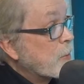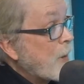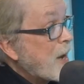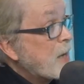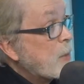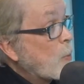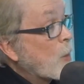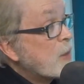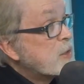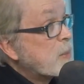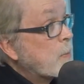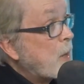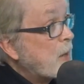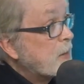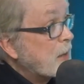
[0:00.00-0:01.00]
Randy, once a
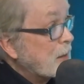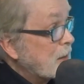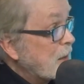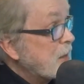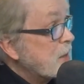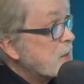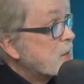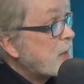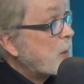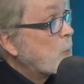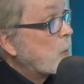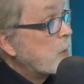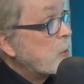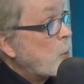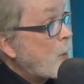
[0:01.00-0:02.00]
month at least, I
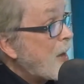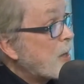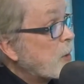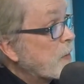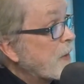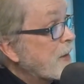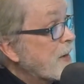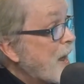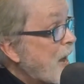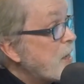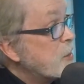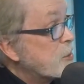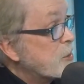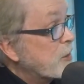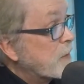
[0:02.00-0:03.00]
want you out on the
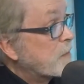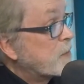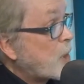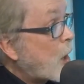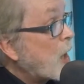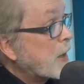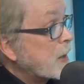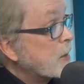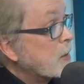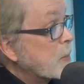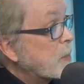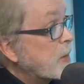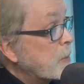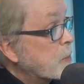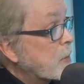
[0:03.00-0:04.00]
night shift talking to
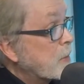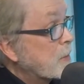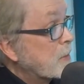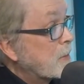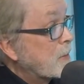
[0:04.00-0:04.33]
people.